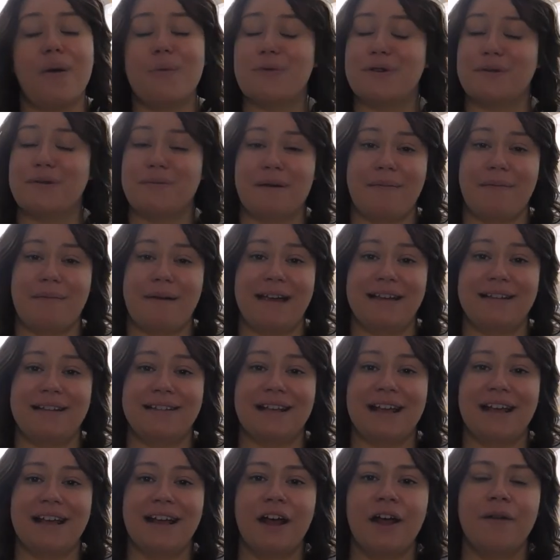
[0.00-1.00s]
Would be
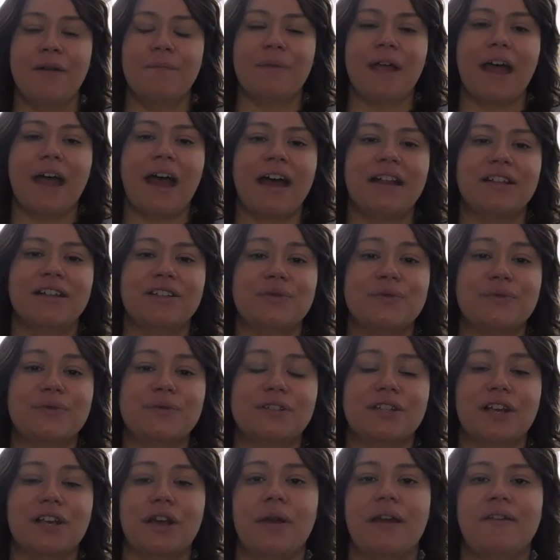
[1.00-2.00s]
amazing. And
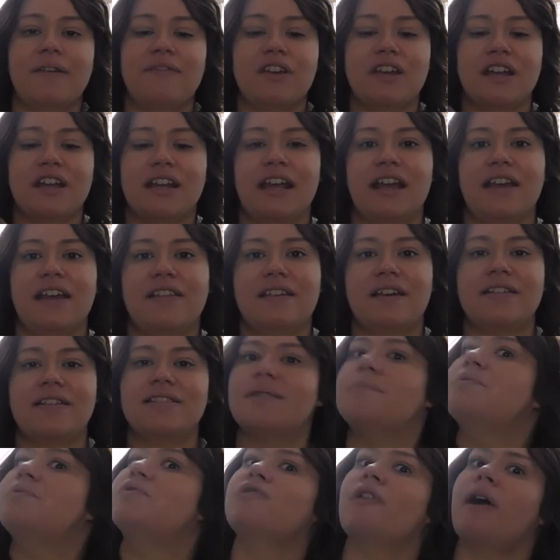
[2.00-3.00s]
also, if you can hit that
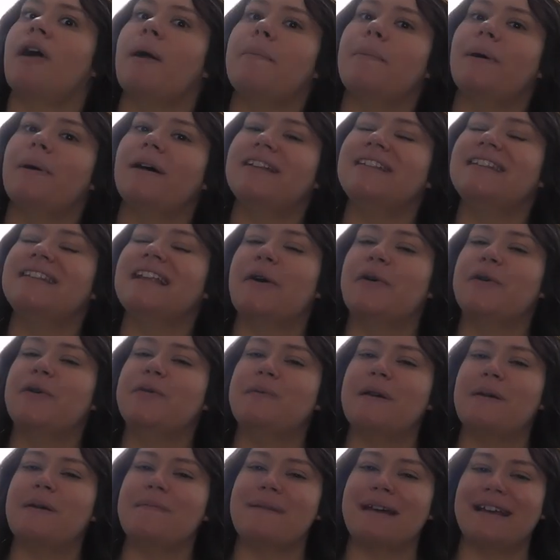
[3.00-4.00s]
subscribe button, that would
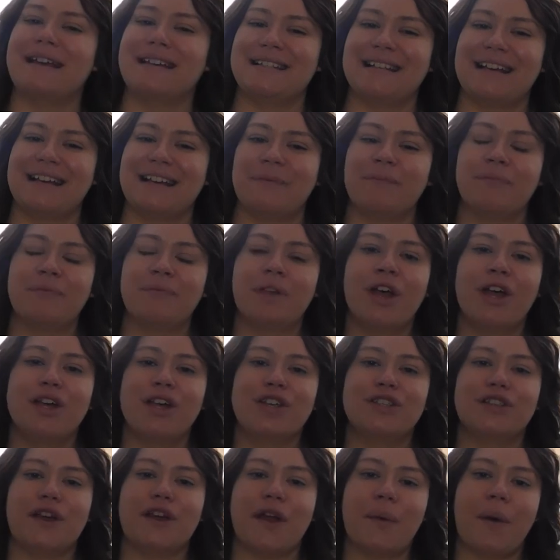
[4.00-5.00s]
be amazing.
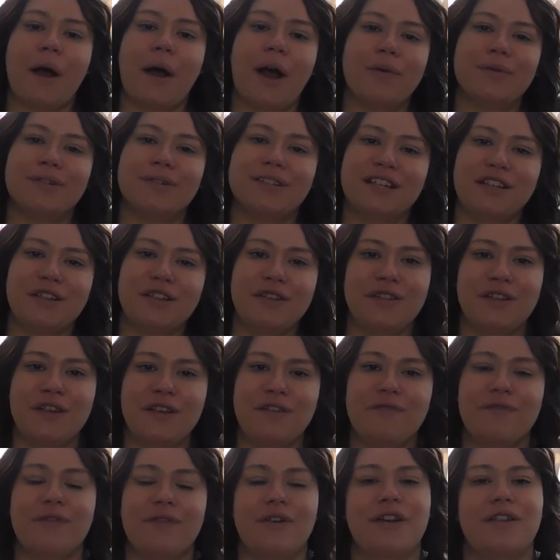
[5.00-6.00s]
So I will see you
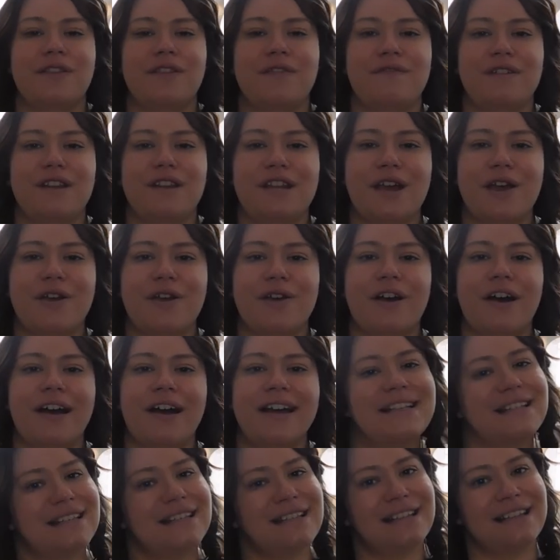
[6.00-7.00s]
soon for another video,
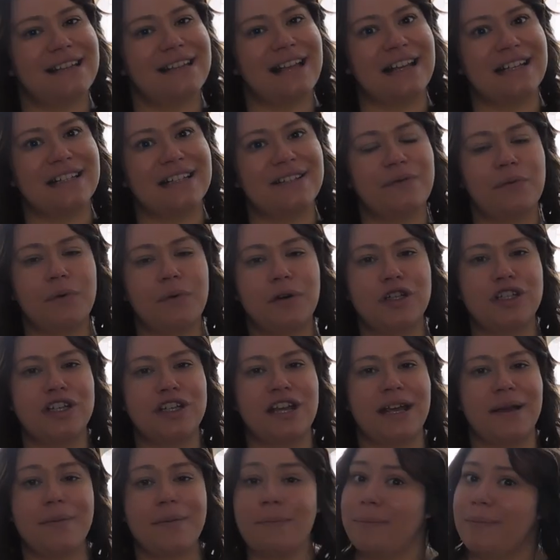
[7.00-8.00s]
guys. Thanks for
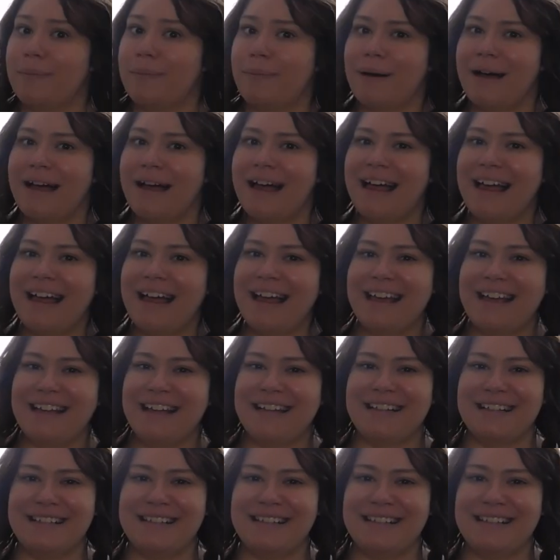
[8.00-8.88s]
watching. Bye.